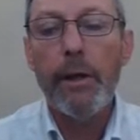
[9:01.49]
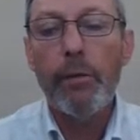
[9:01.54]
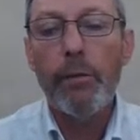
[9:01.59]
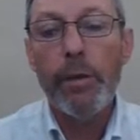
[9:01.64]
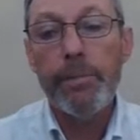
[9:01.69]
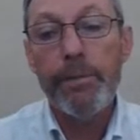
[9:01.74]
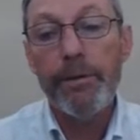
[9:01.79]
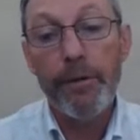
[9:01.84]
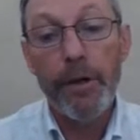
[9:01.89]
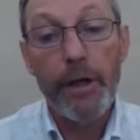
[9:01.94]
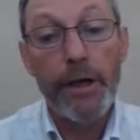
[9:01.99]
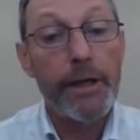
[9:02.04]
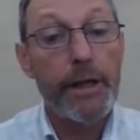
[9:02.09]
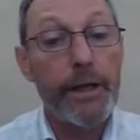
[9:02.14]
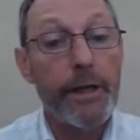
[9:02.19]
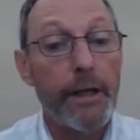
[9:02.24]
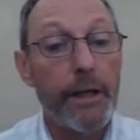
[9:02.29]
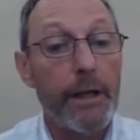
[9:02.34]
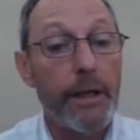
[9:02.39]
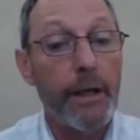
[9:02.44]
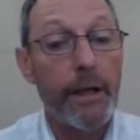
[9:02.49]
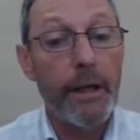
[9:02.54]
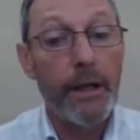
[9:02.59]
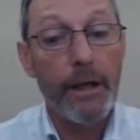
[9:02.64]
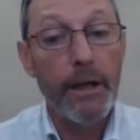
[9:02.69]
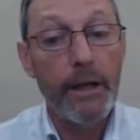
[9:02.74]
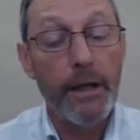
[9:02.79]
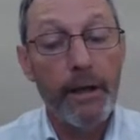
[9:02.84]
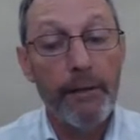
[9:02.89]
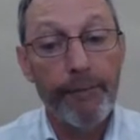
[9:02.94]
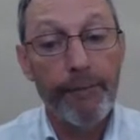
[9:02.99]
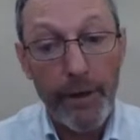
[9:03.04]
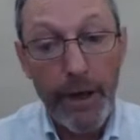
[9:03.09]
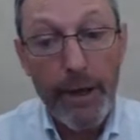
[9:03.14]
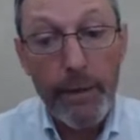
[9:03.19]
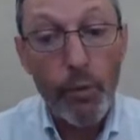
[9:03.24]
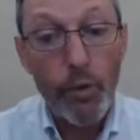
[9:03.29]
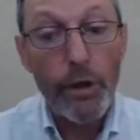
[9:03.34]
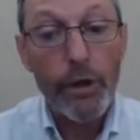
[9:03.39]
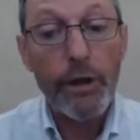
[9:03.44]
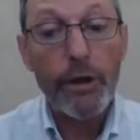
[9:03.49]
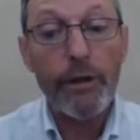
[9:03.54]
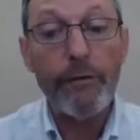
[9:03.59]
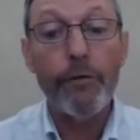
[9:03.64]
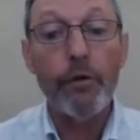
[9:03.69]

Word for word: We provided a, a, a, framework